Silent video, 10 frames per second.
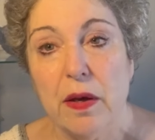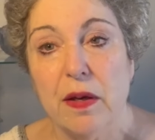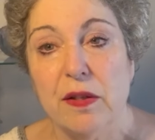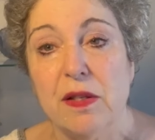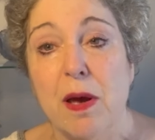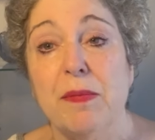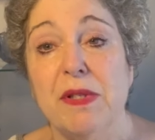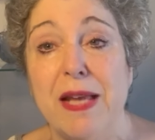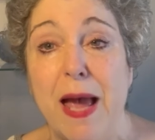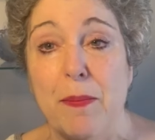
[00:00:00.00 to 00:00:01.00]
some
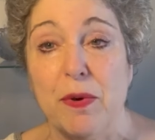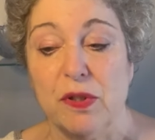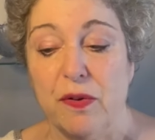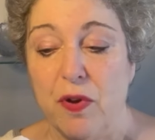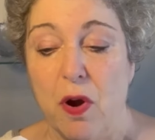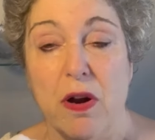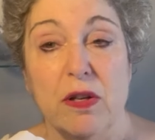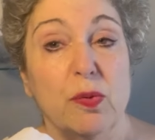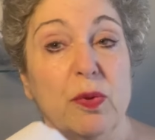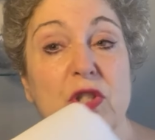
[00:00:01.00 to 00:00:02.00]
samples of
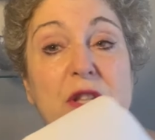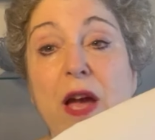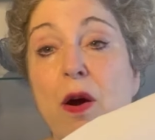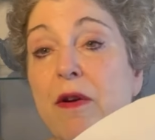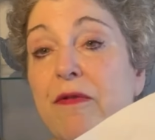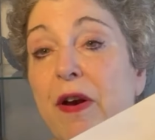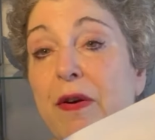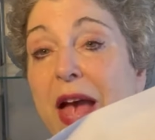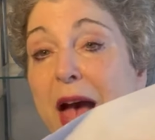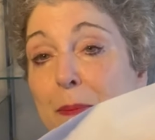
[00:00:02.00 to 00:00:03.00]
yarns, which they are
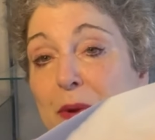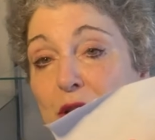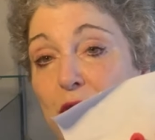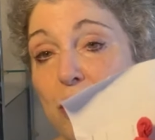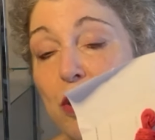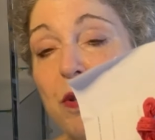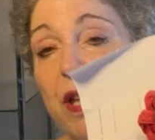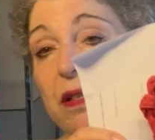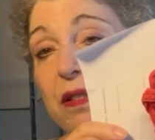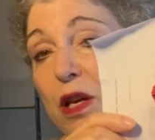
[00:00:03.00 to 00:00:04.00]
very happy to do.
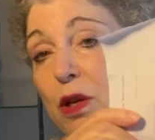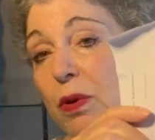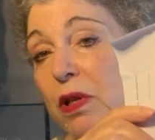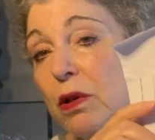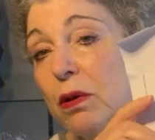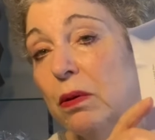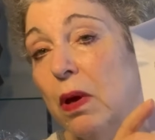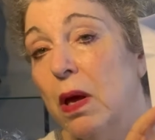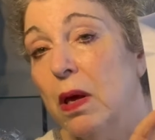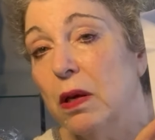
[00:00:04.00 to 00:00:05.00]
They send you little,
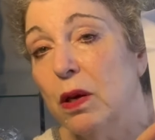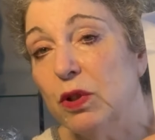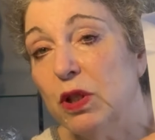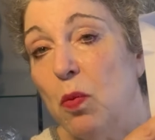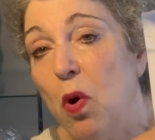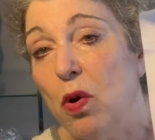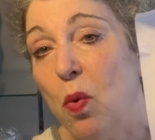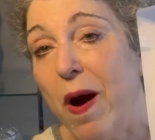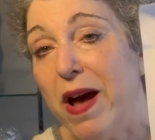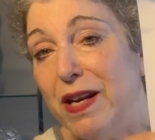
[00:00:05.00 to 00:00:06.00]
you know, small
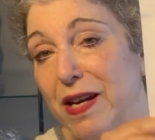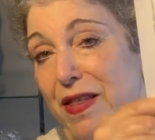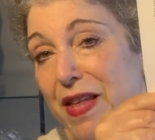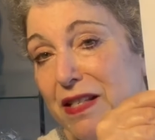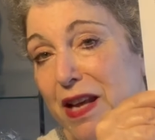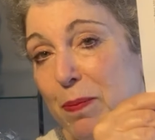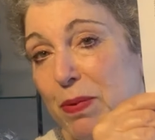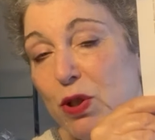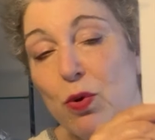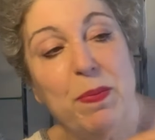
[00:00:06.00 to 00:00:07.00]
quantity. They tape
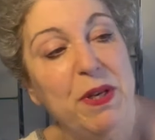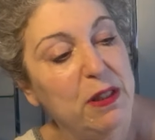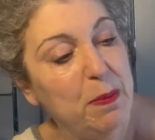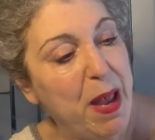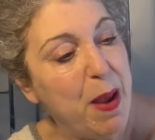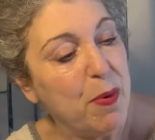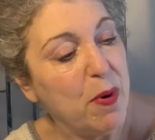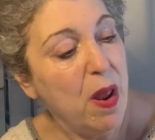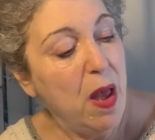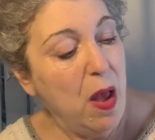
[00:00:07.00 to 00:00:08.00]
it to a piece of
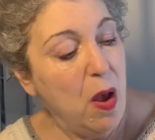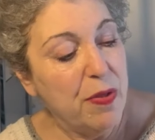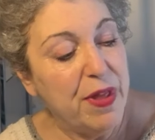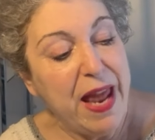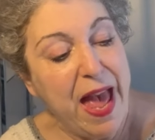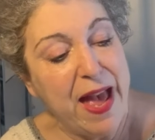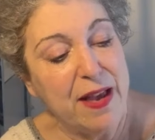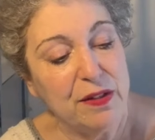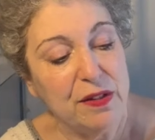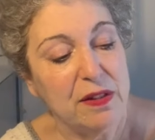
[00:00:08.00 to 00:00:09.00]
paper that
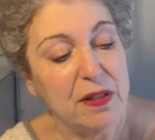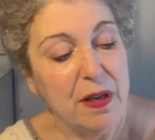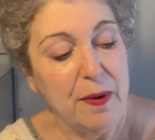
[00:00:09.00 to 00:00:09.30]
has